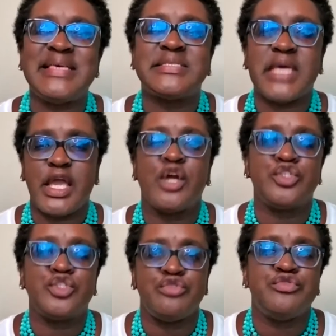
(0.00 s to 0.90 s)
is
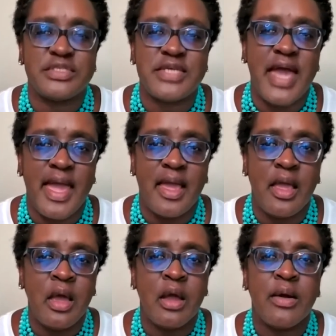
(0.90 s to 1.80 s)
here to stay,
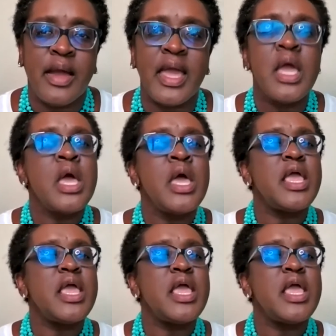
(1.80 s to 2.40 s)
right?